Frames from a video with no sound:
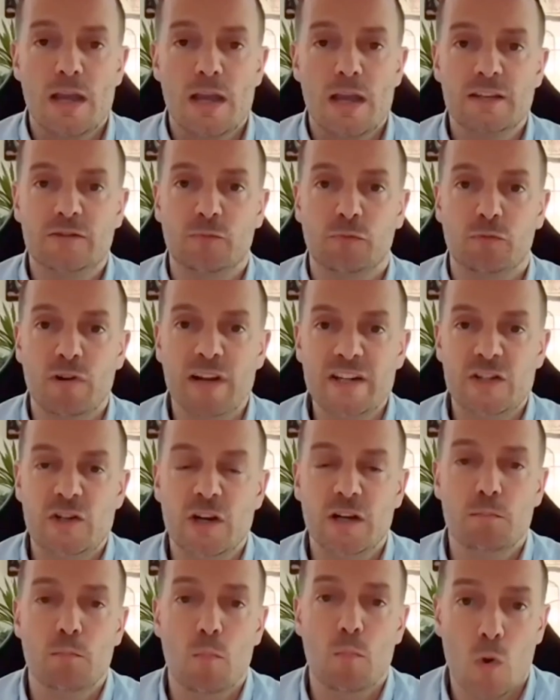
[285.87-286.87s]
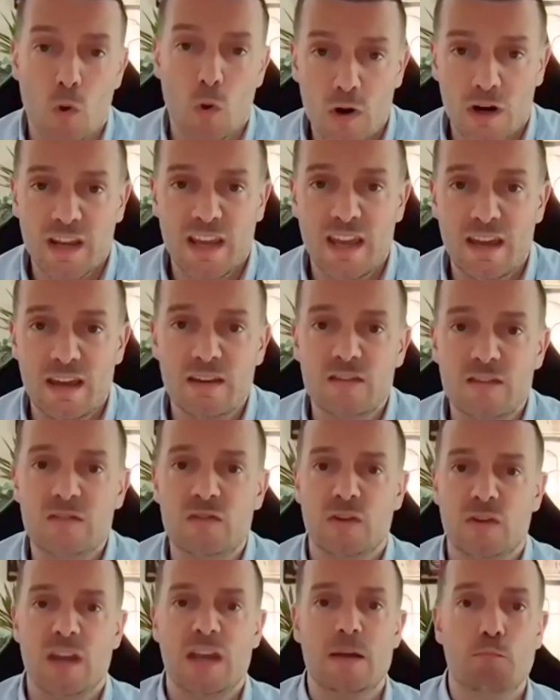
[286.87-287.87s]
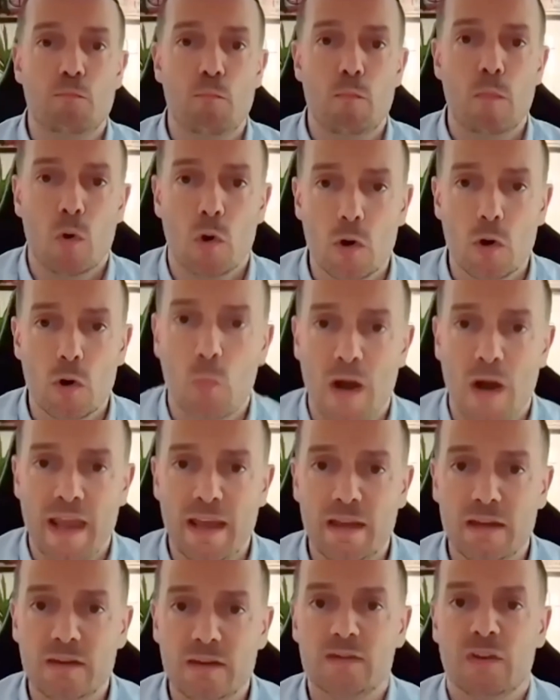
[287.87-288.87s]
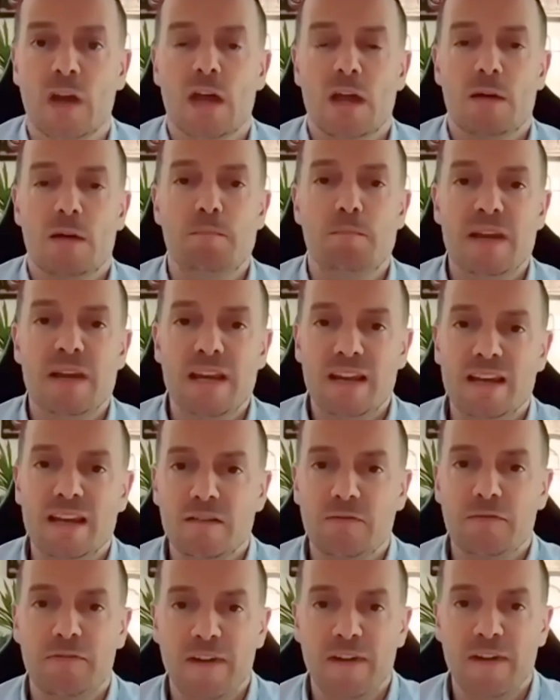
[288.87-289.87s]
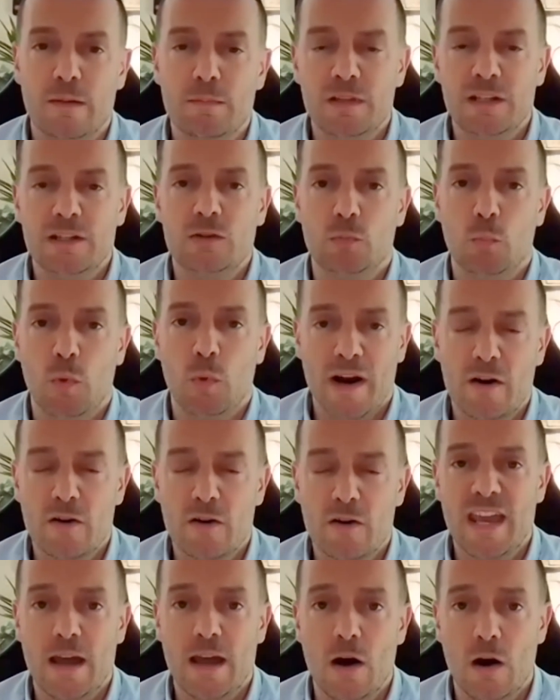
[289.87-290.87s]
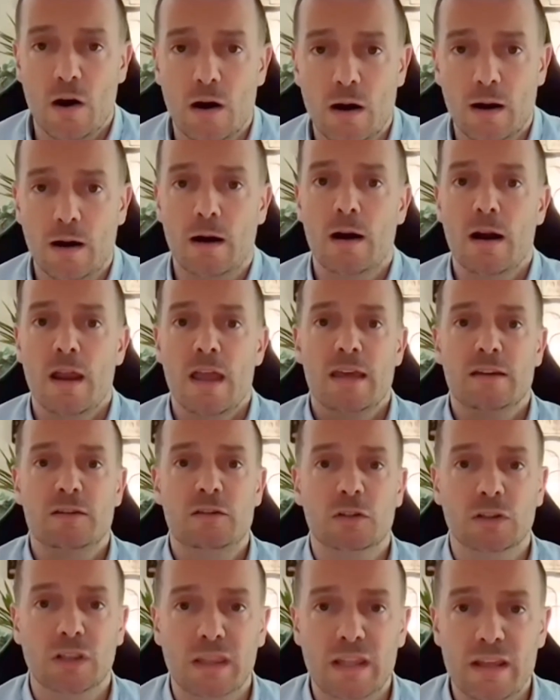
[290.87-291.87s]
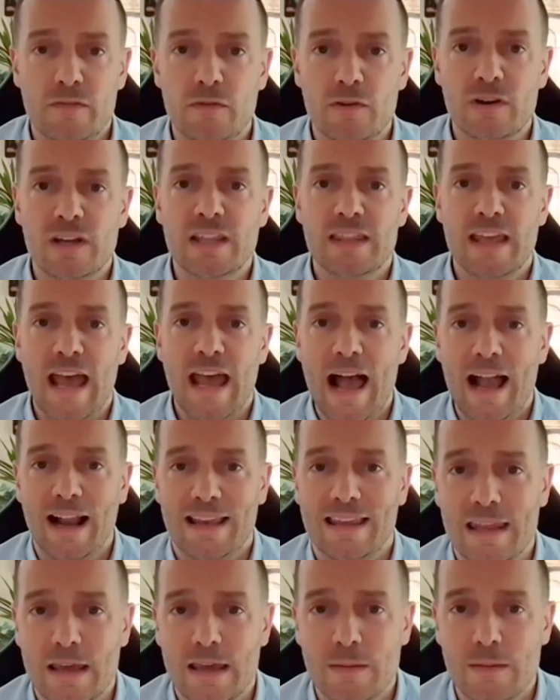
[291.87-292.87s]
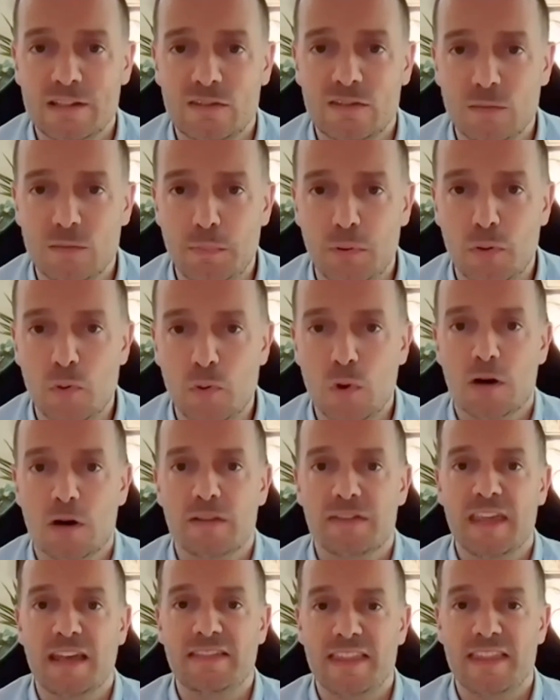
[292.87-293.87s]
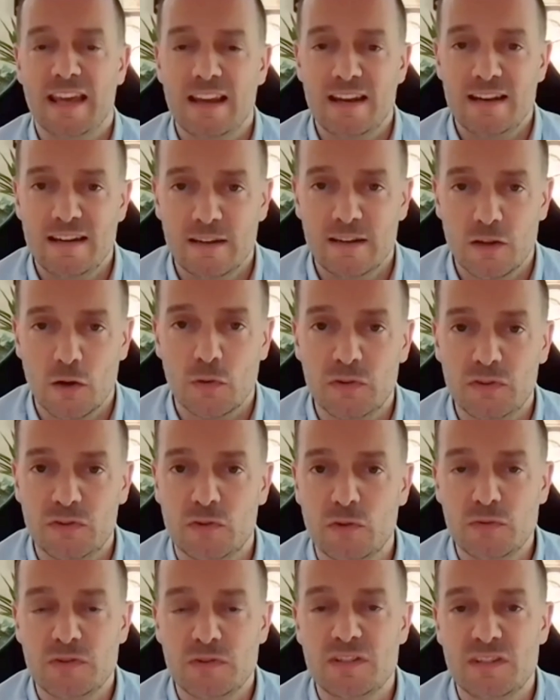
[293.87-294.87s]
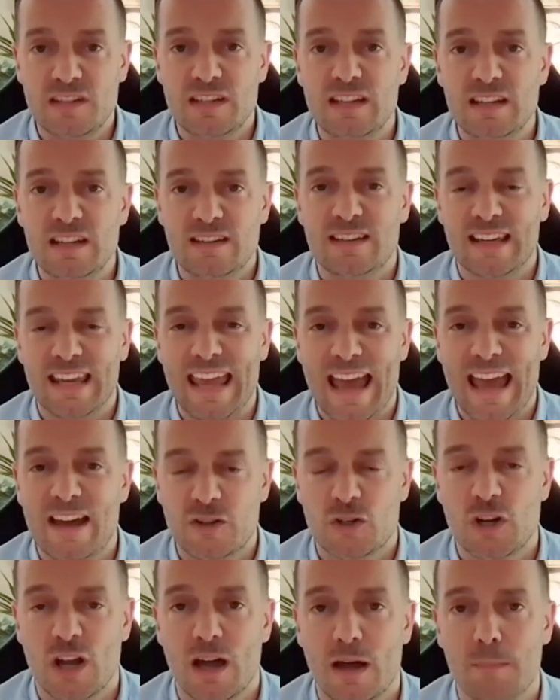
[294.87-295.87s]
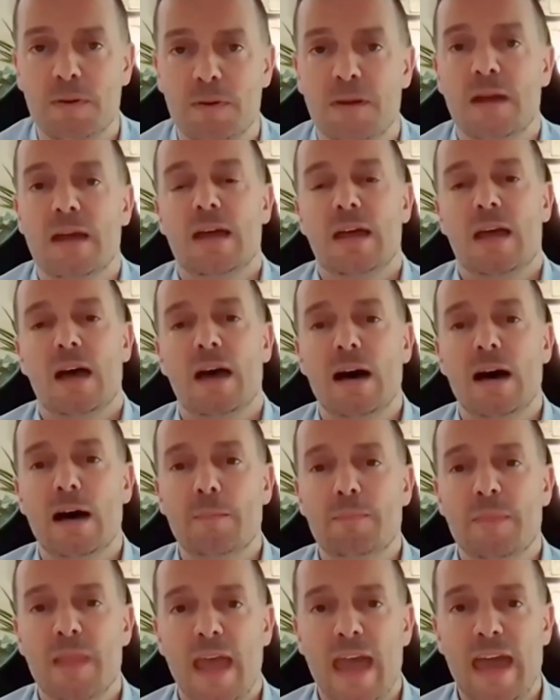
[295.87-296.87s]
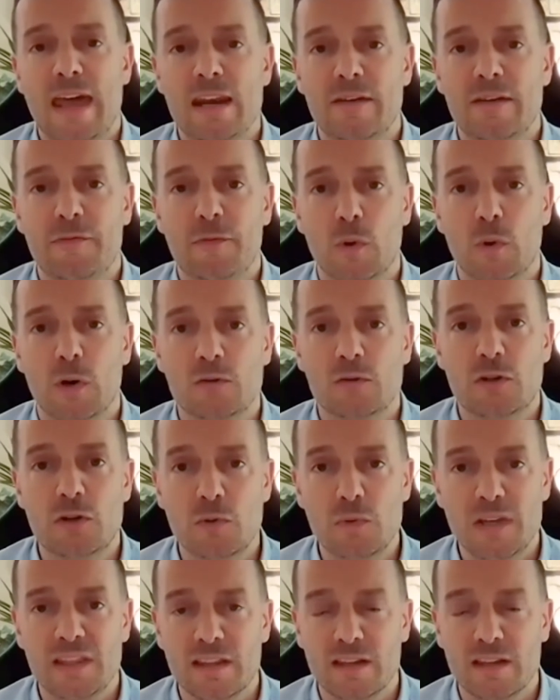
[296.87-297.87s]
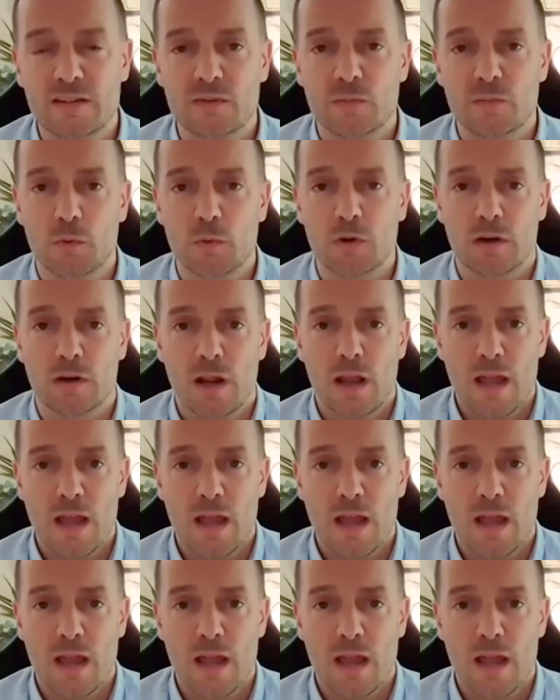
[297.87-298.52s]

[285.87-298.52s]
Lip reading: is reaching more kids in more ways, meeting families where they are, delivering the academic support that those students need to catch up. And if we're doing this and we're